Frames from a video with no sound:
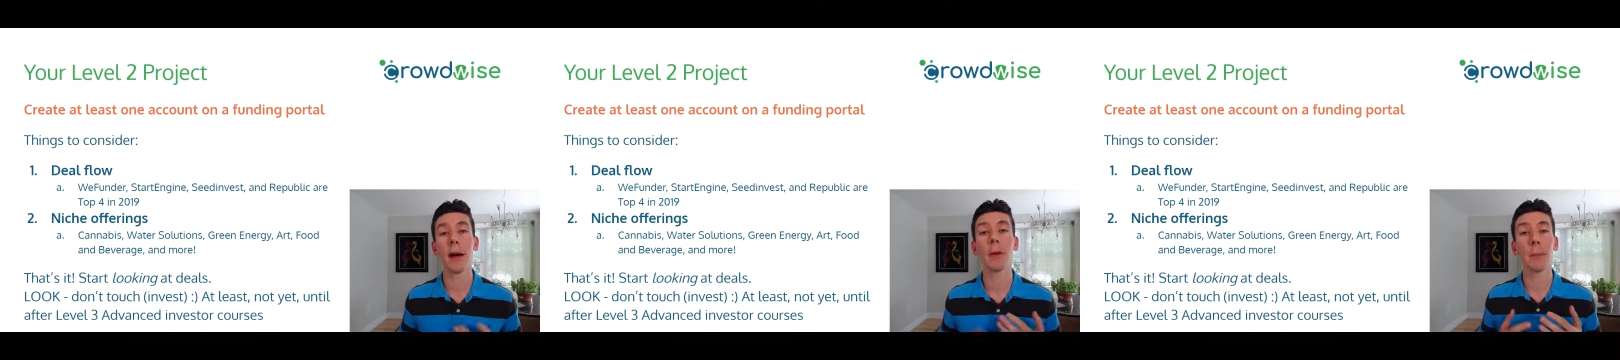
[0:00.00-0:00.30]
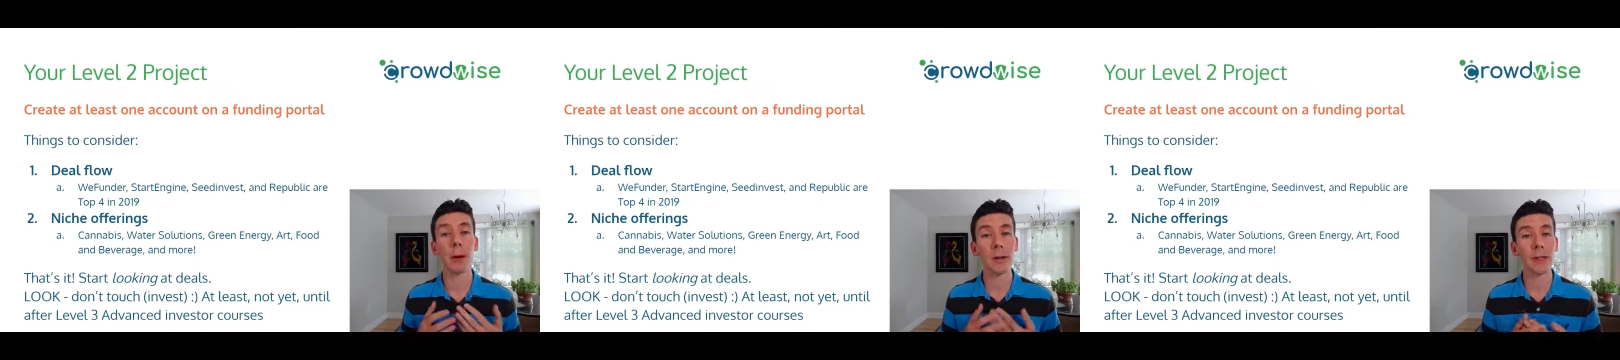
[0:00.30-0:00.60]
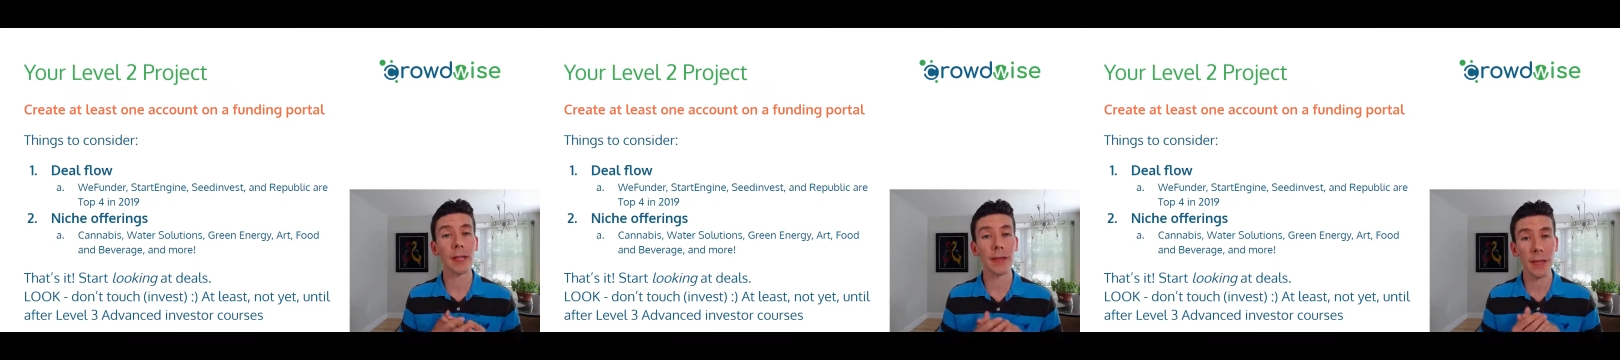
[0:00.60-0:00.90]
I want to
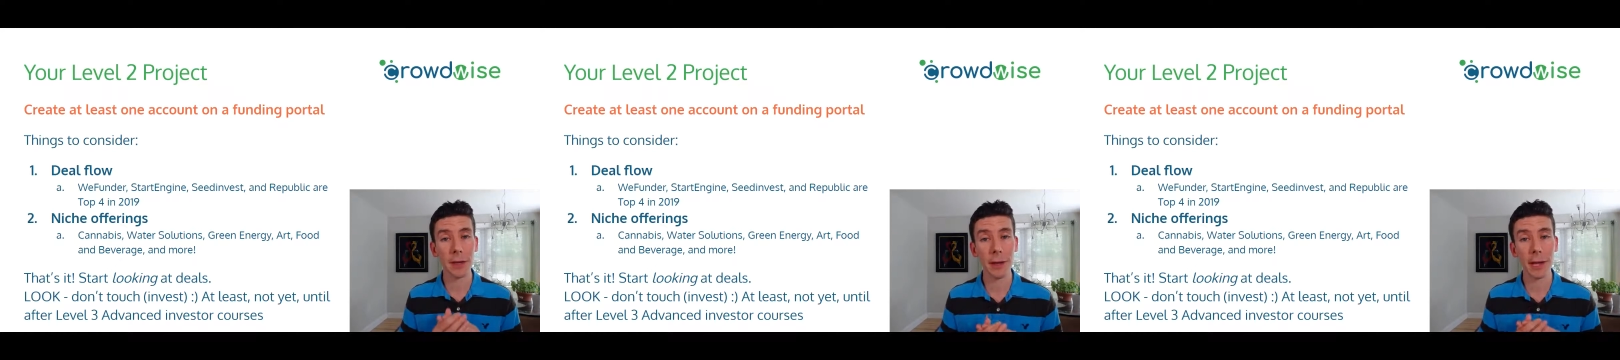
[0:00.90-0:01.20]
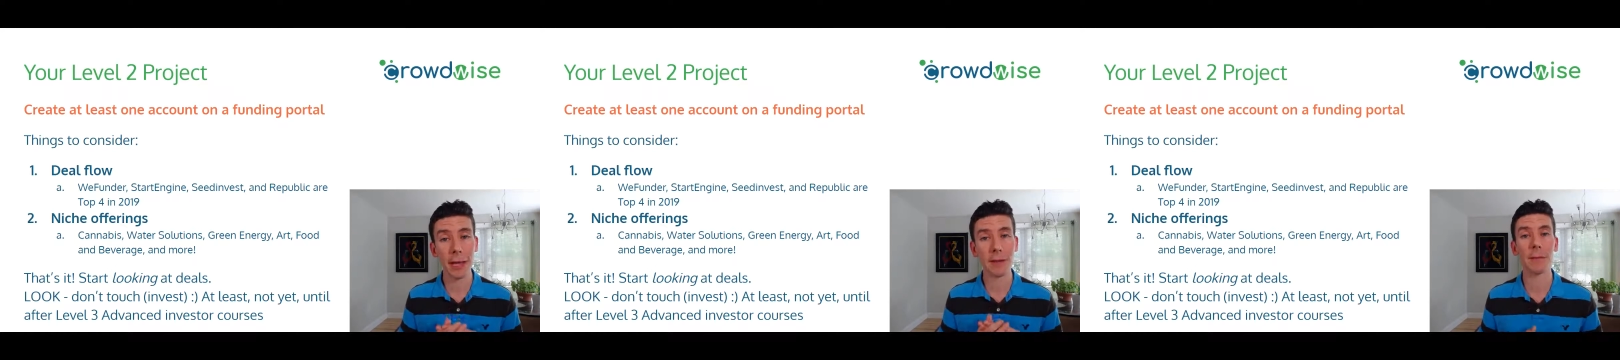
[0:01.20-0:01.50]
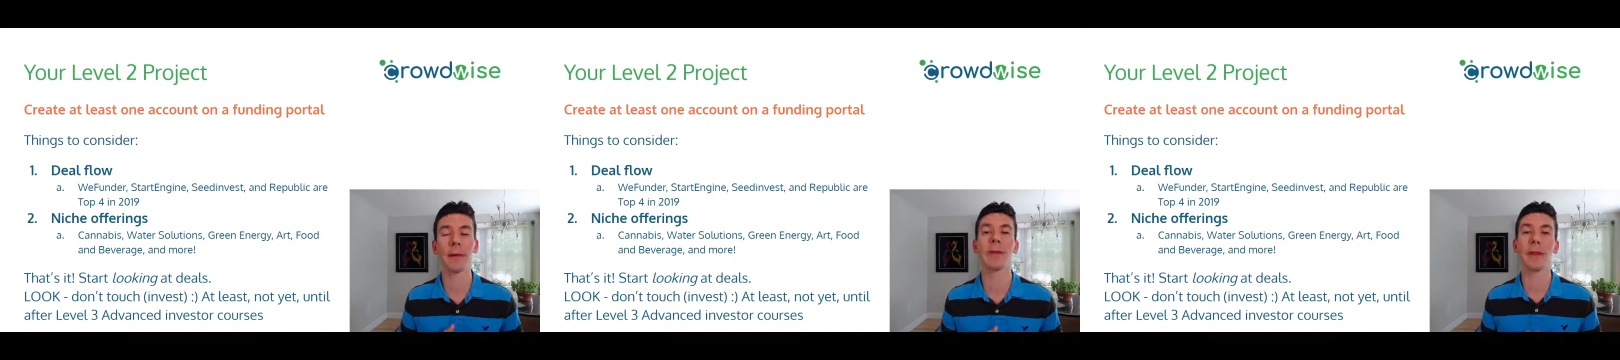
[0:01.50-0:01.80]
personally thank you again
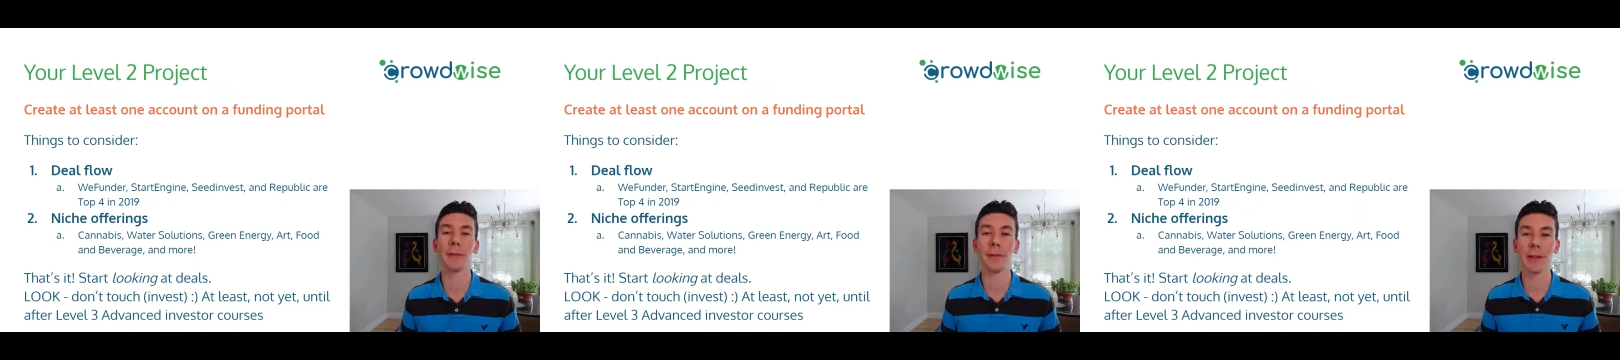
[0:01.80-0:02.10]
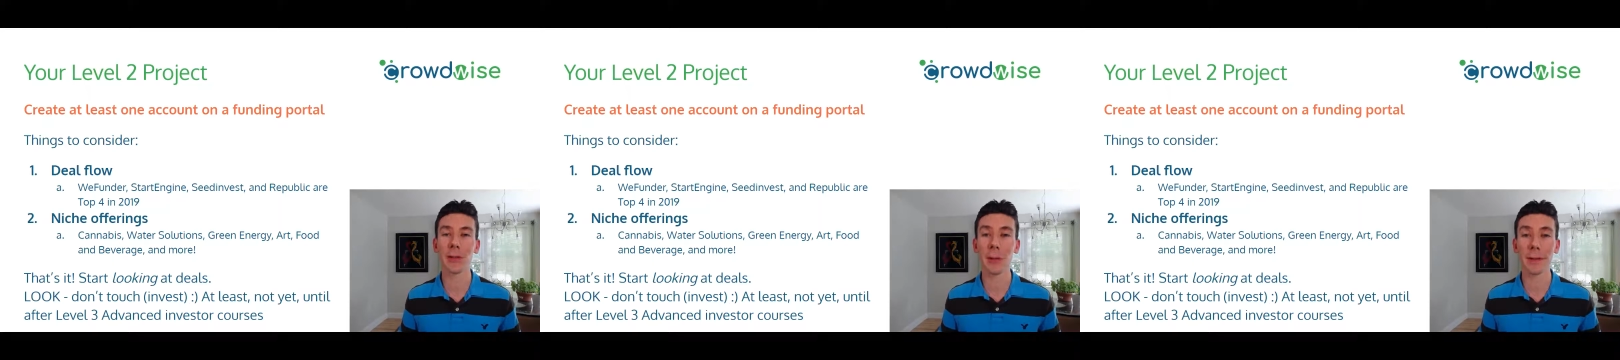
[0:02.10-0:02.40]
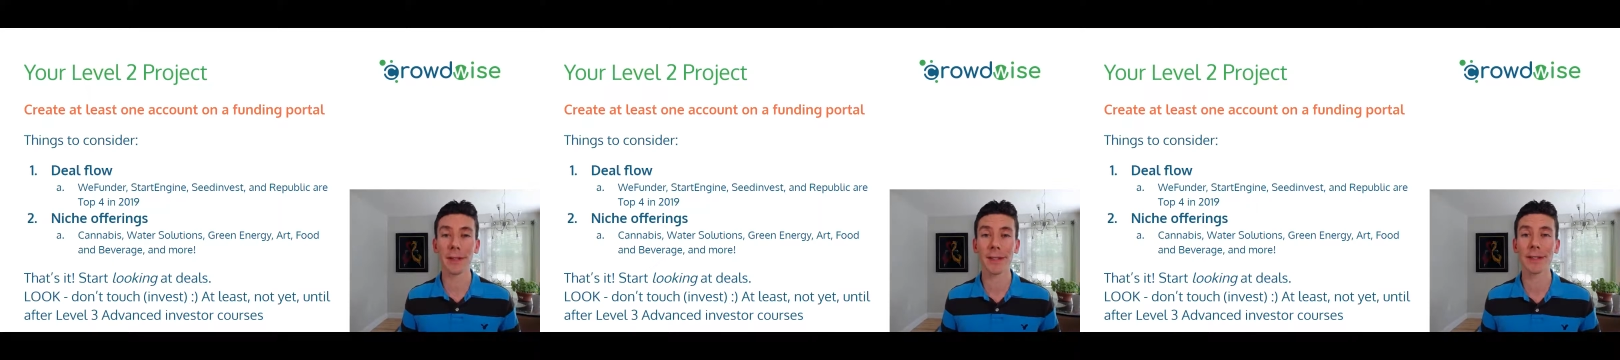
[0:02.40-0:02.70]
for going through these
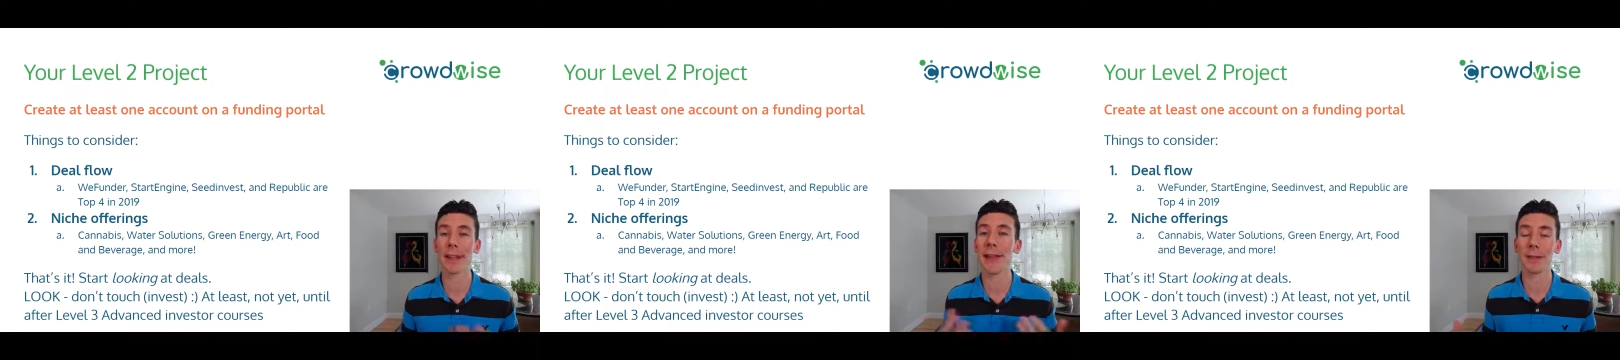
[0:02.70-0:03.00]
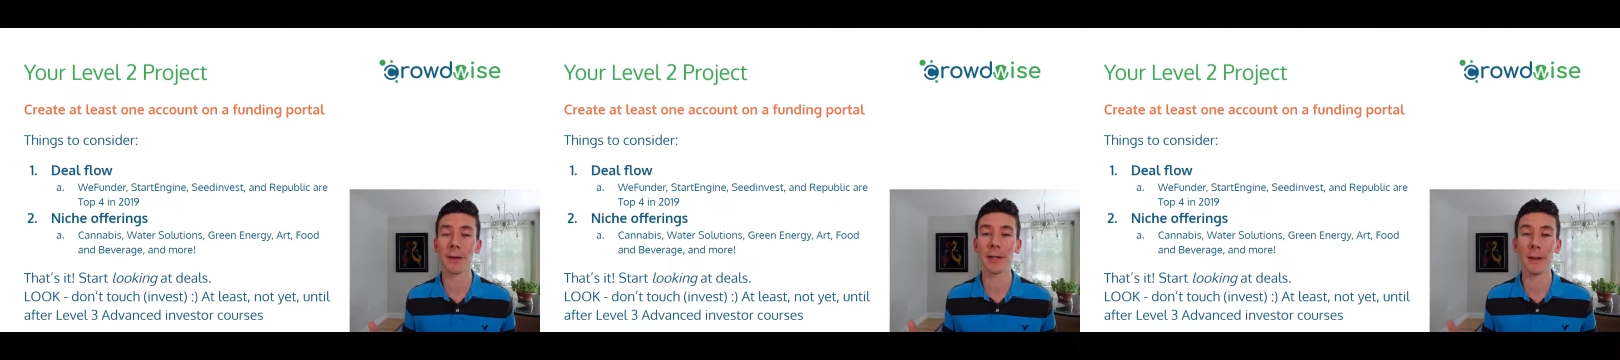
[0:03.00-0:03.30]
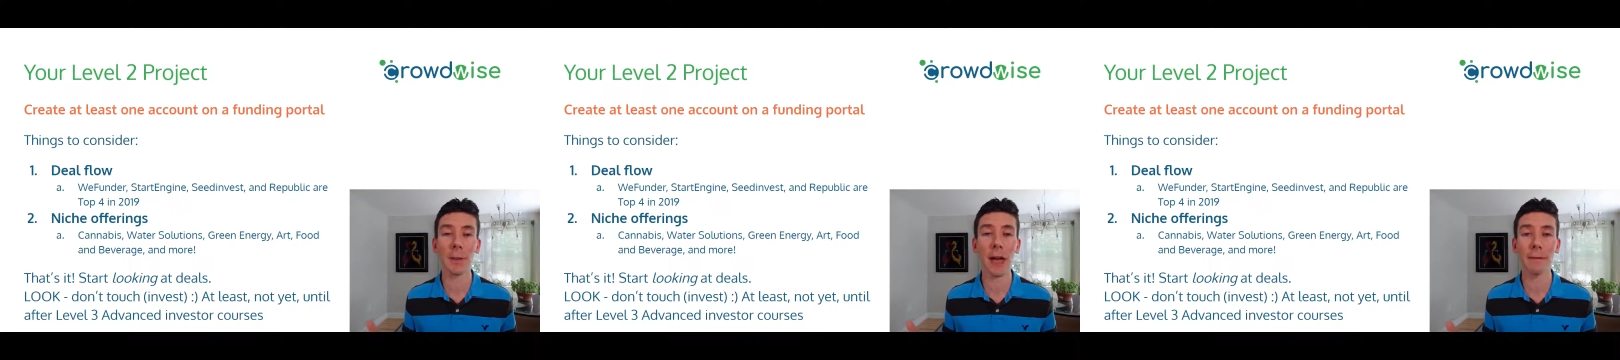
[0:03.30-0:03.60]
courses, and as always,
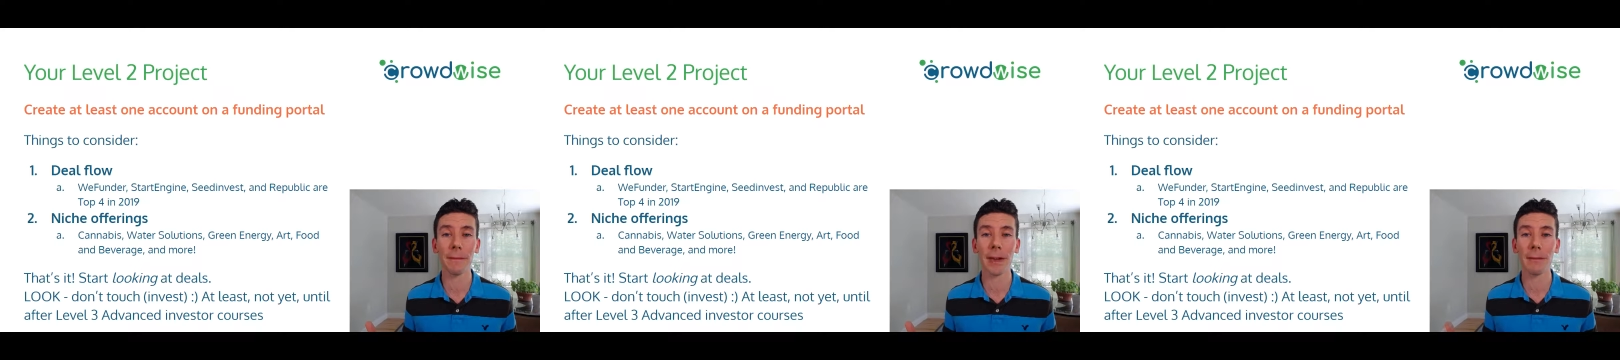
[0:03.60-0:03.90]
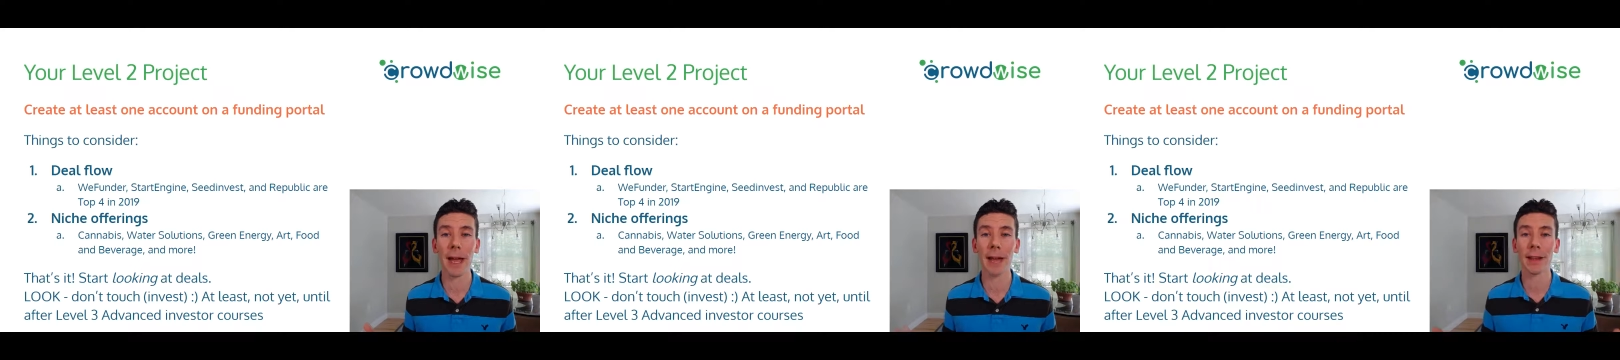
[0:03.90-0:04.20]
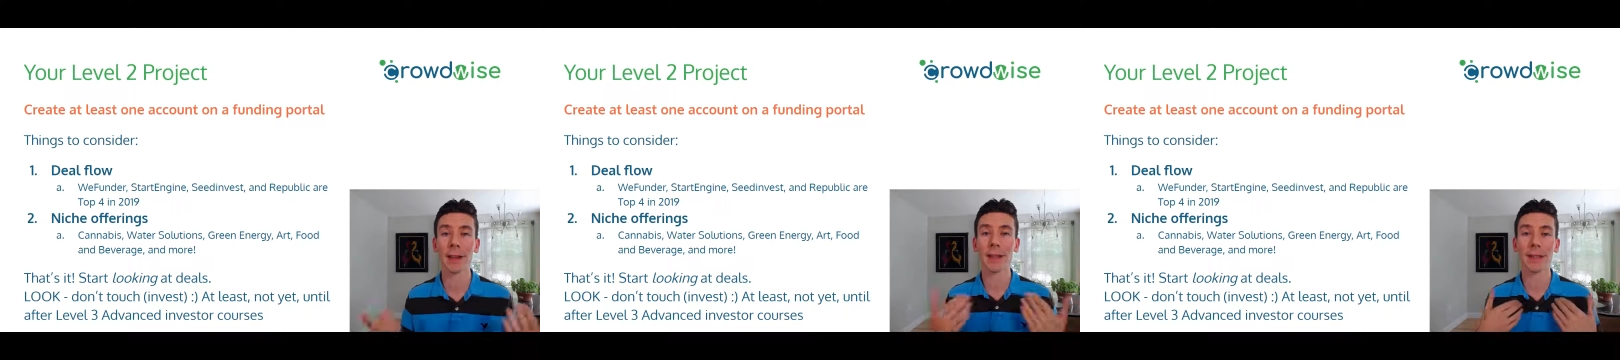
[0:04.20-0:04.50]
if you had feedback,